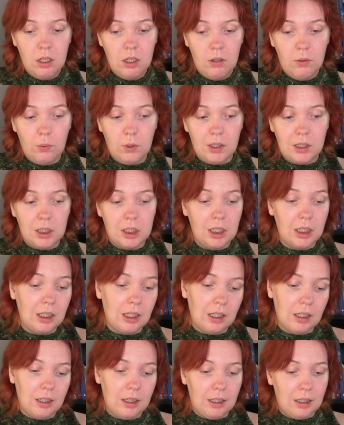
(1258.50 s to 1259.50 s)
which
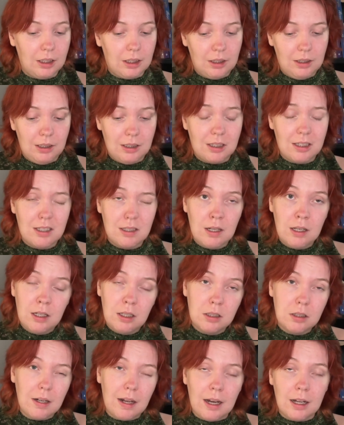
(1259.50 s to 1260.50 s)
again, like, it's not a
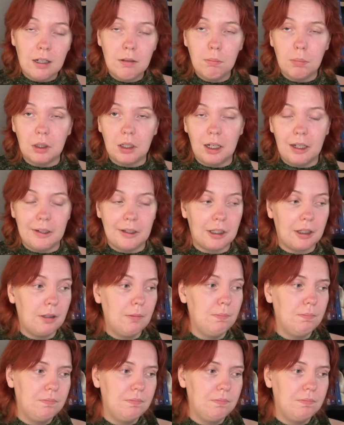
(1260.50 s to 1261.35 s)
ton, but like